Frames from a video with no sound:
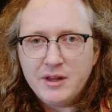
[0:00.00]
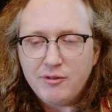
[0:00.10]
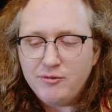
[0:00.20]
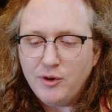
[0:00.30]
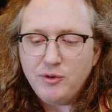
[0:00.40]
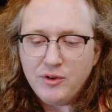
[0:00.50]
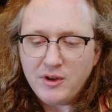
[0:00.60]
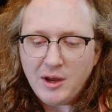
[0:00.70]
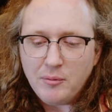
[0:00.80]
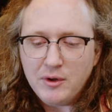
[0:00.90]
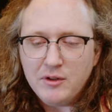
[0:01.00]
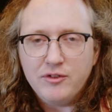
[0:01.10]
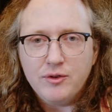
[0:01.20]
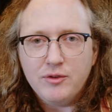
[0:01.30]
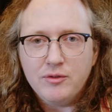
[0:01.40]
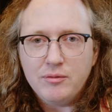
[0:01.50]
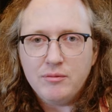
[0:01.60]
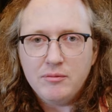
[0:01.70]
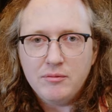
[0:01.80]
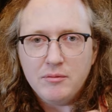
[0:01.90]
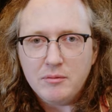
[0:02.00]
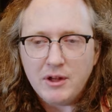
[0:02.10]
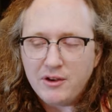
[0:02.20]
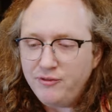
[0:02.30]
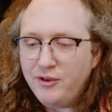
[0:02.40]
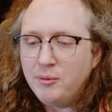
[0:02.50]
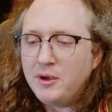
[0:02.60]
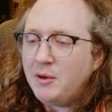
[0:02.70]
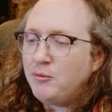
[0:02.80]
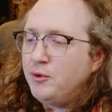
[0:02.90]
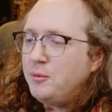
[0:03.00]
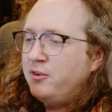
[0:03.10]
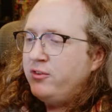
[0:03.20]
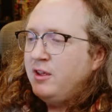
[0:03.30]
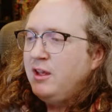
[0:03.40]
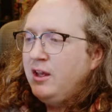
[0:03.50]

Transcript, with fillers: a photo camera, sort of like a film camera almost,